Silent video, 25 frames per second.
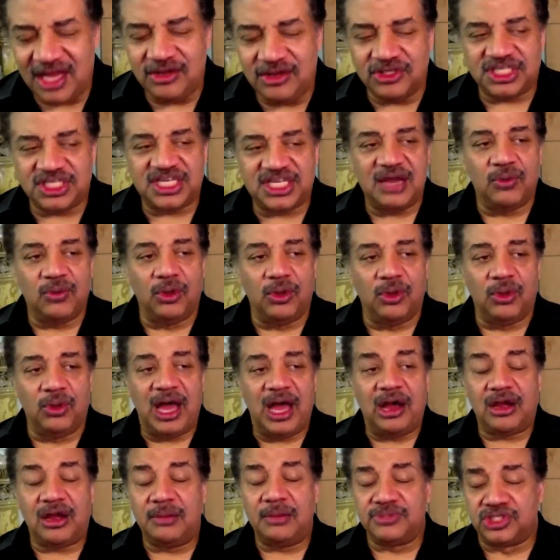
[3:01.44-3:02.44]
you say, well,
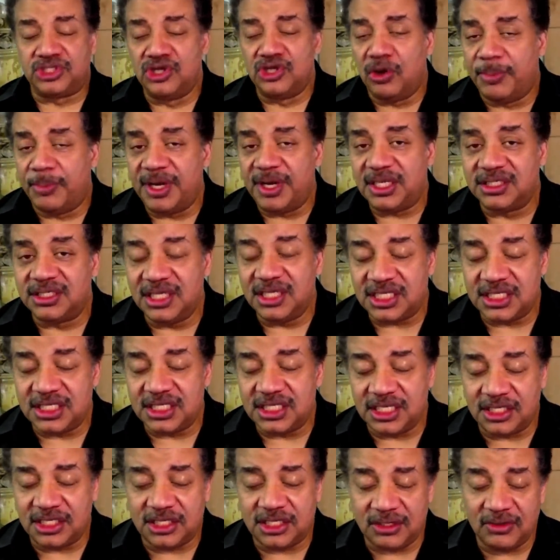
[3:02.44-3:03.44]
how comes nobody's
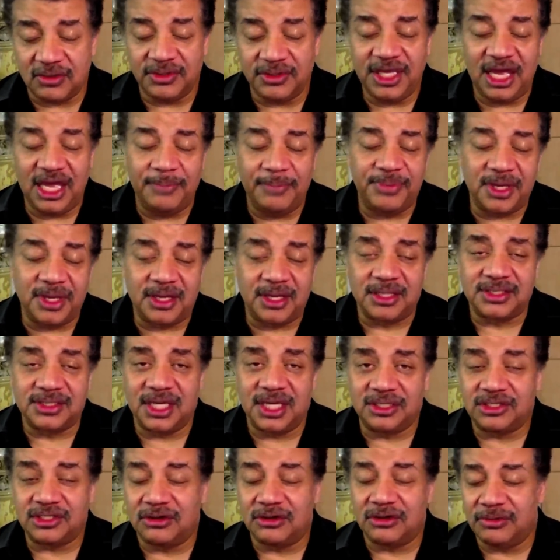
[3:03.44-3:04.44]
listening to you? Yeah, because
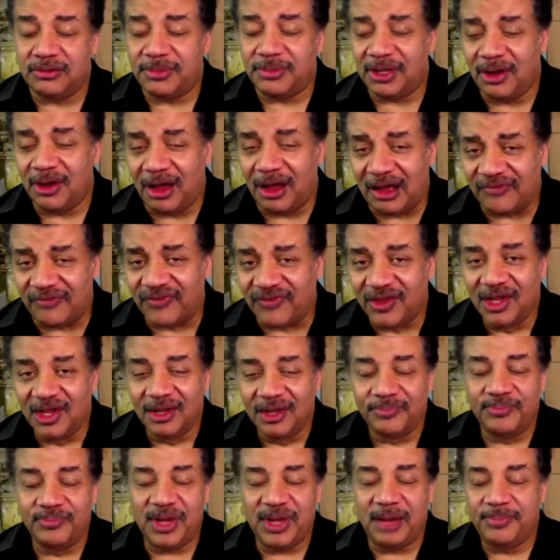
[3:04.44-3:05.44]
they turned me off.
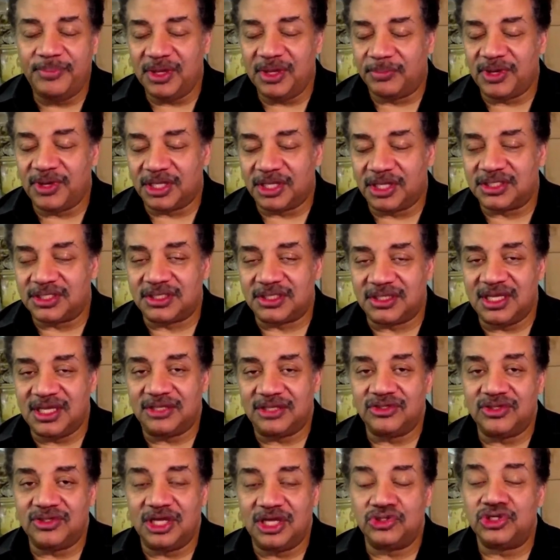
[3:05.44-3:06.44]
Because
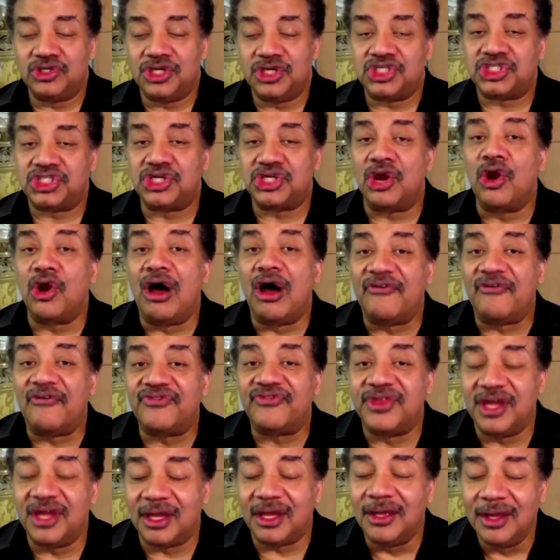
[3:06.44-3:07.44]
they shut off
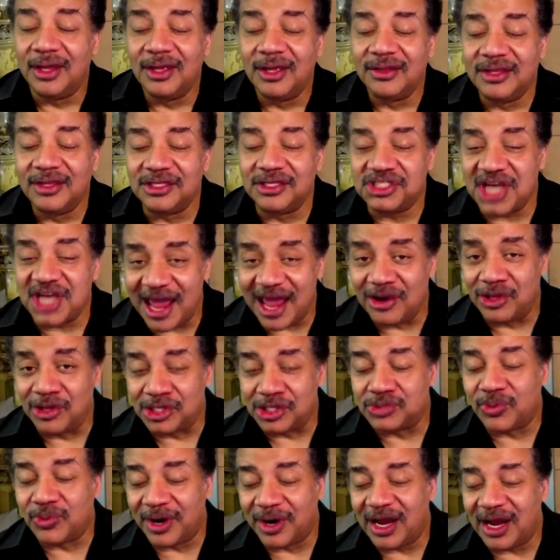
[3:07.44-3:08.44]
the
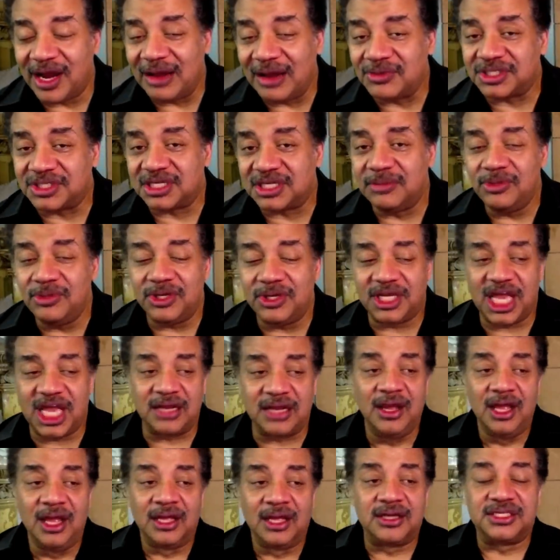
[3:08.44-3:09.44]
channels where I was
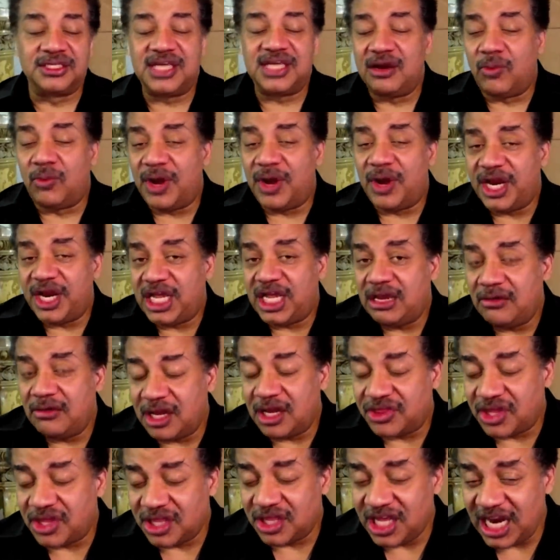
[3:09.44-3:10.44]
communicating because they don't want to hear
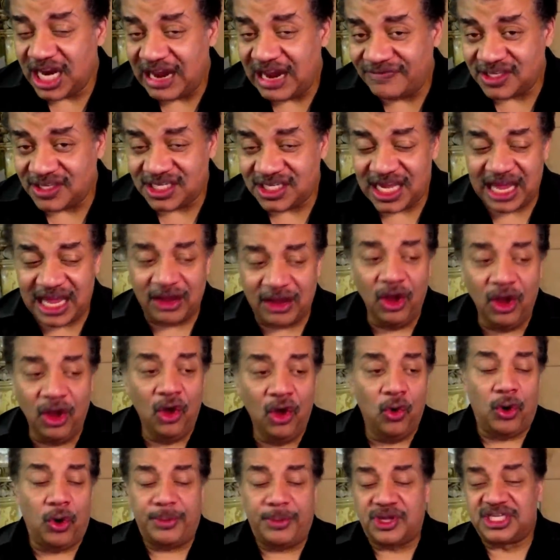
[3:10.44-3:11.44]
anything that I have to say,
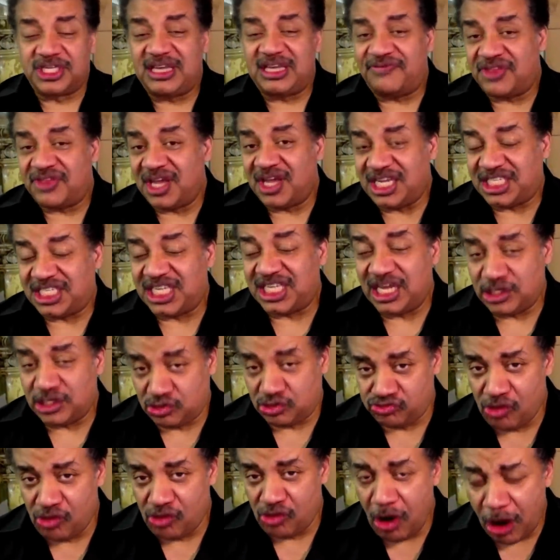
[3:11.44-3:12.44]
or because everything I said is
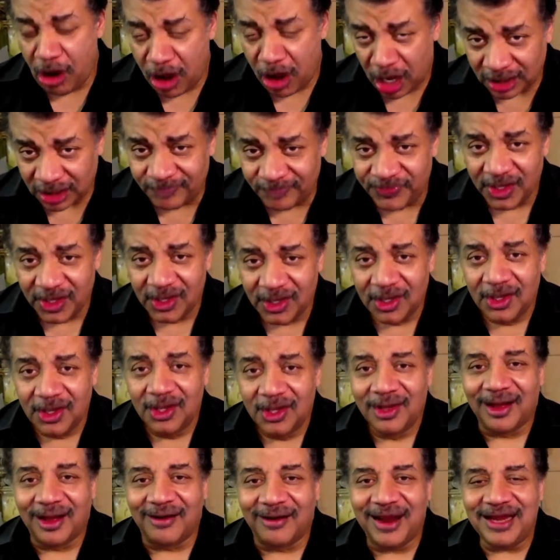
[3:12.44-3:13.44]
wrong.
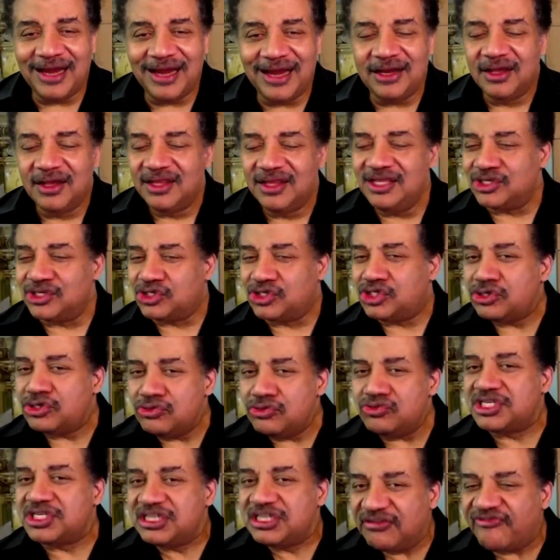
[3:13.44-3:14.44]
All right? These are two
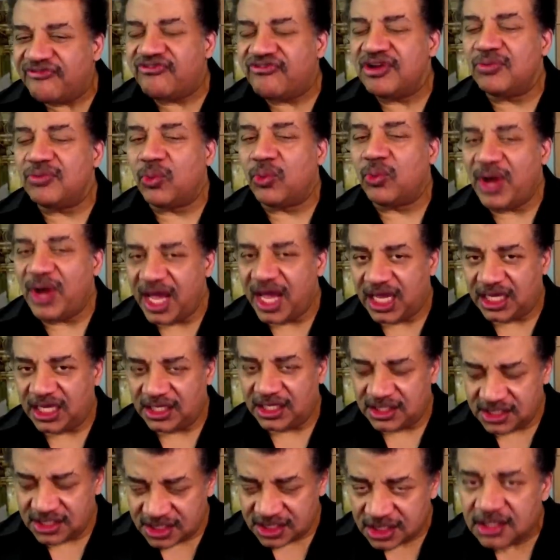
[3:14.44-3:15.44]
different
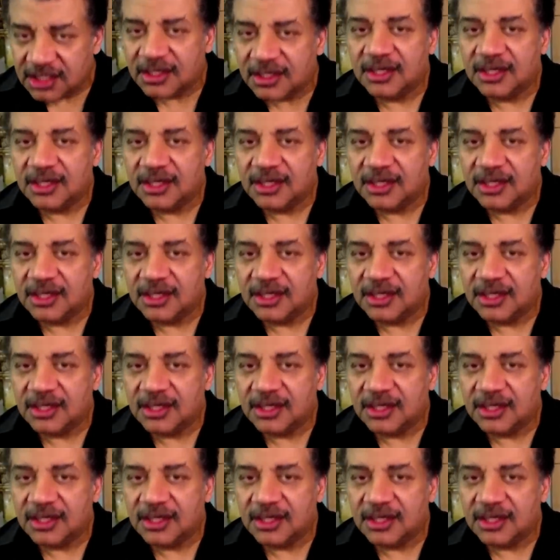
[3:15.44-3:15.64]
ways